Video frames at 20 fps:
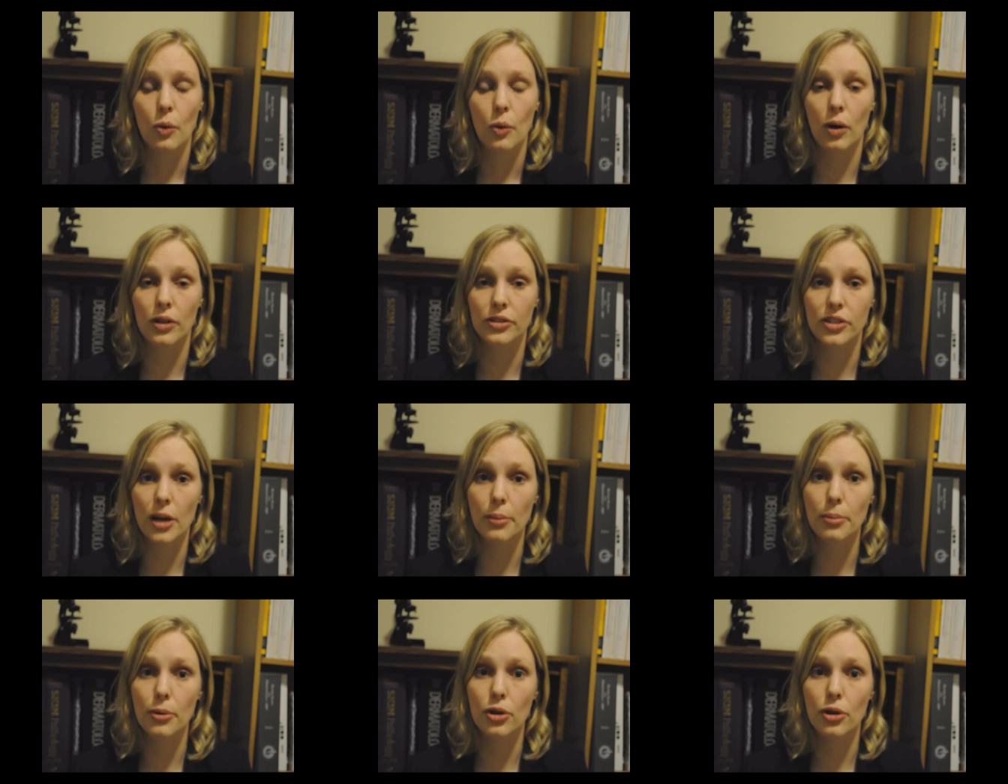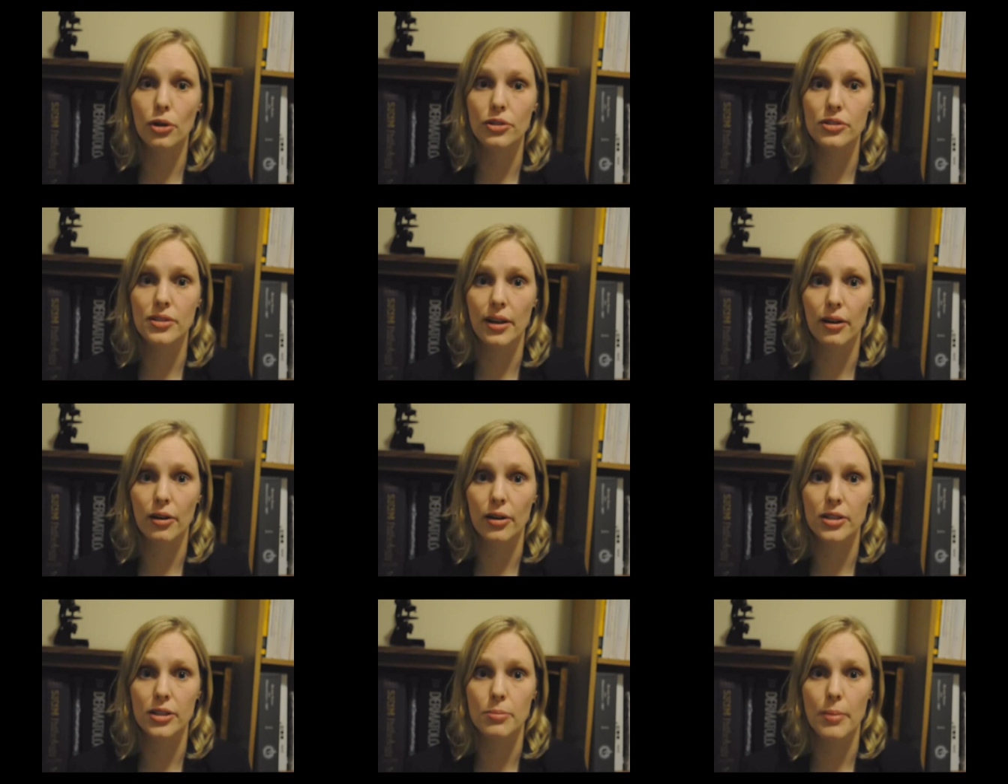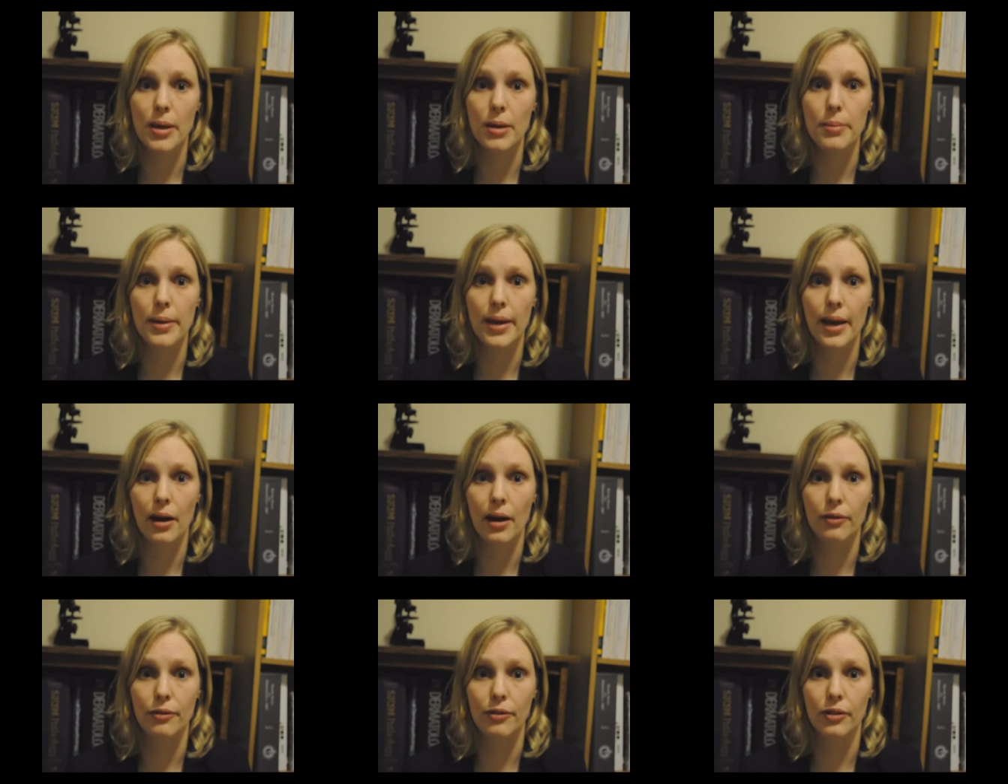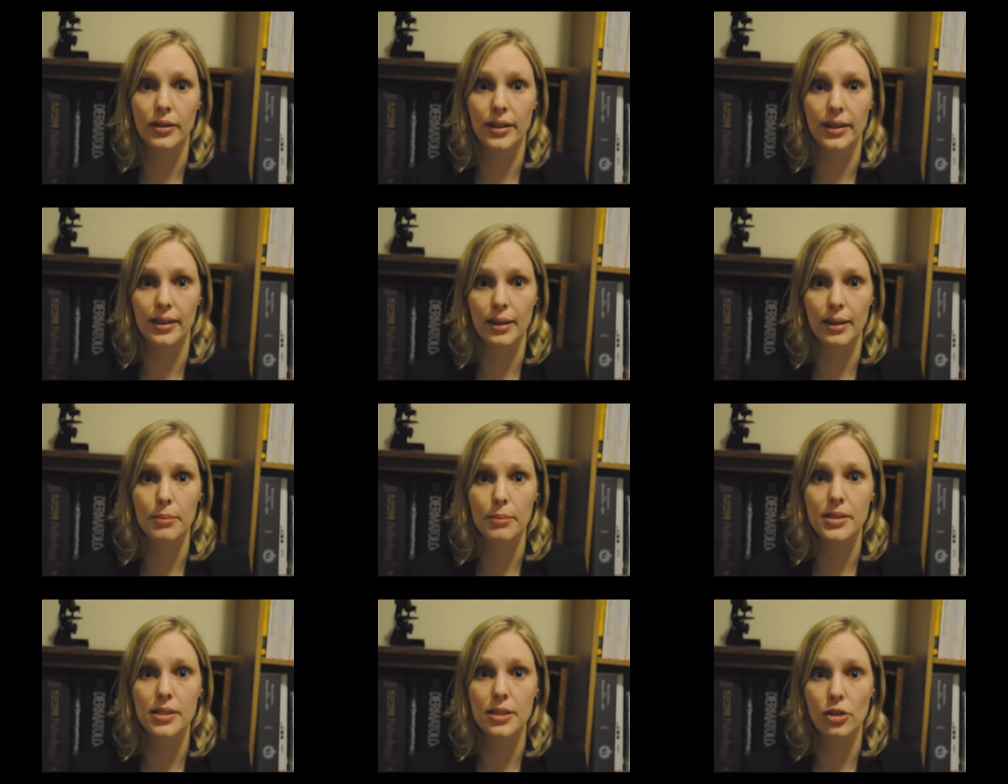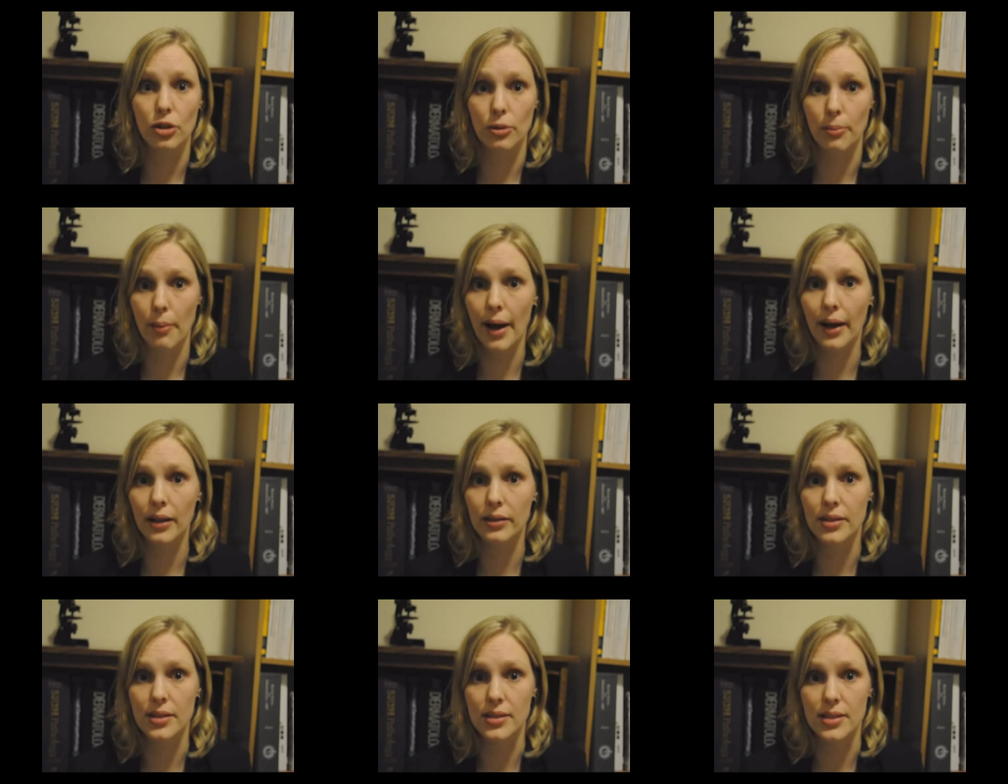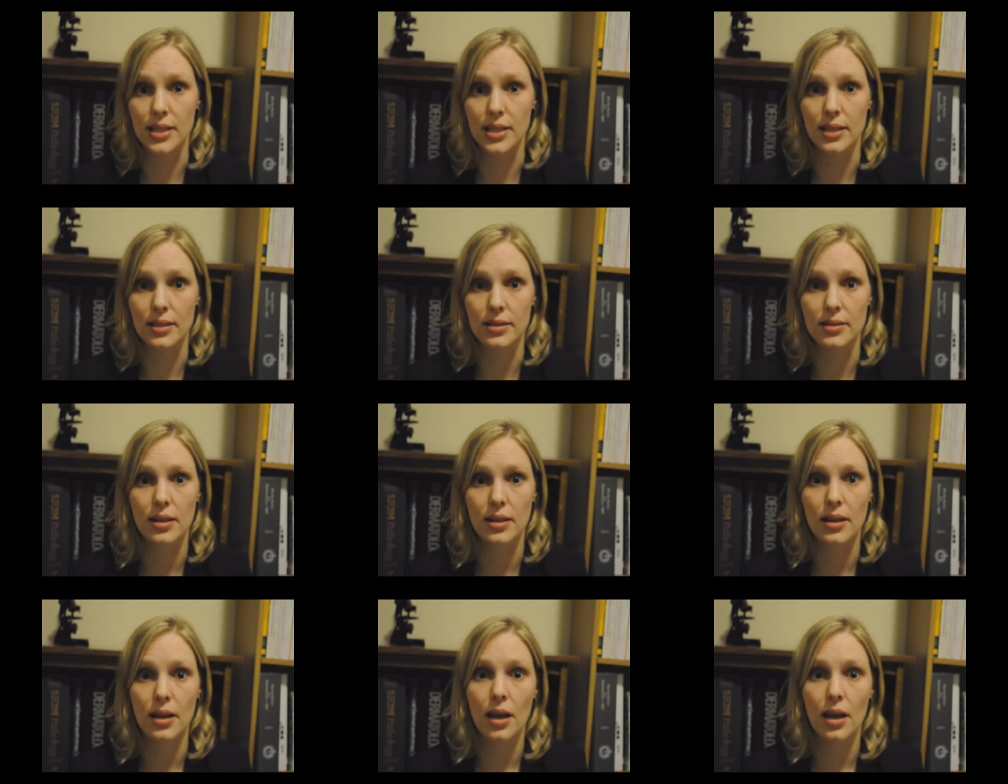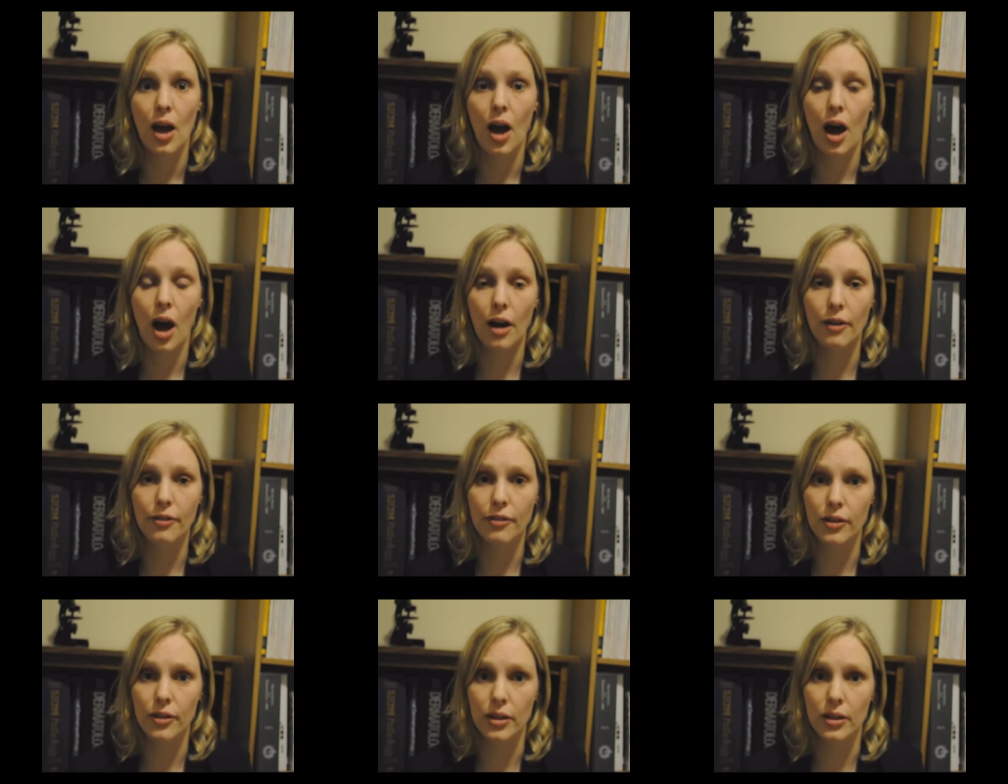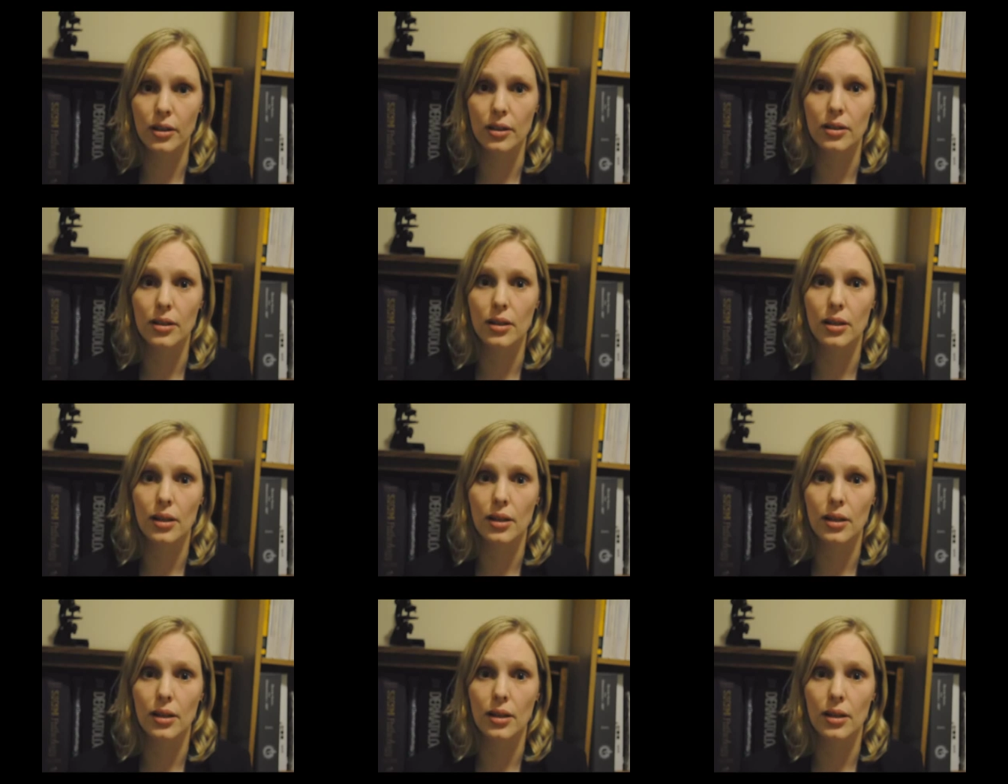While topical steroids may be helpful in limited or mild disease, often